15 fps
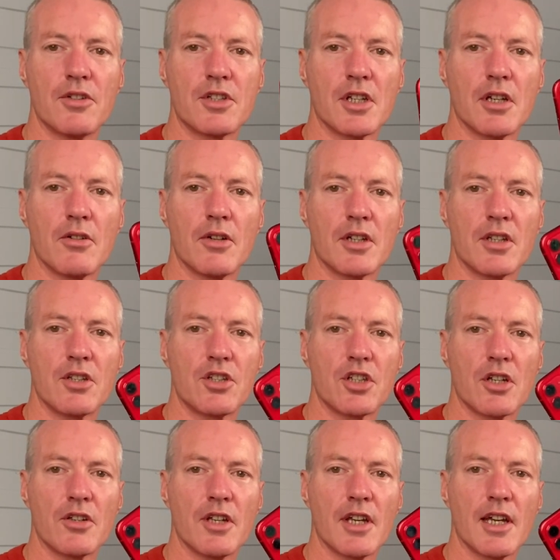so I can show
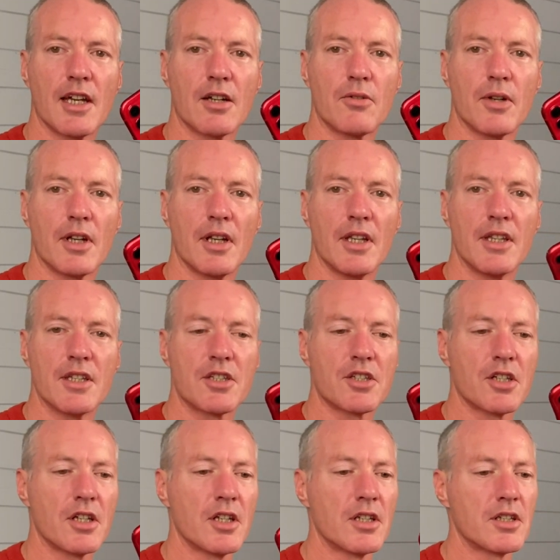you how quickly this
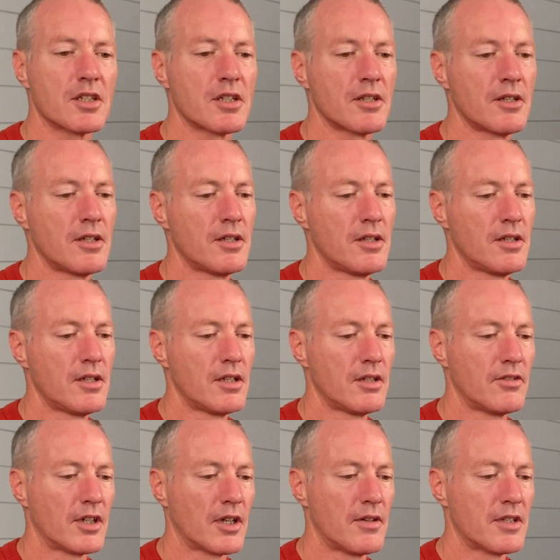turns. If
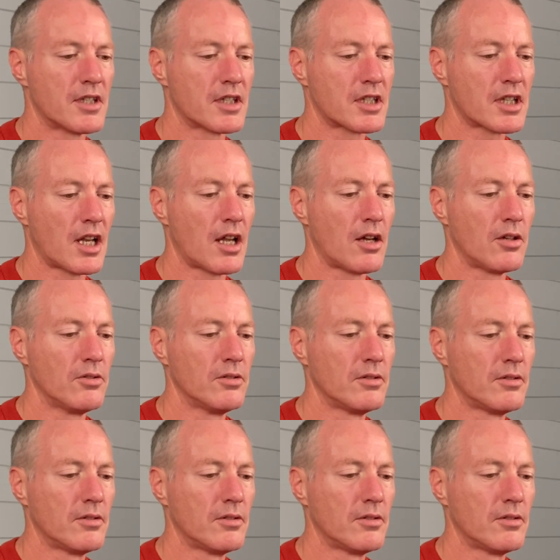I go into slow,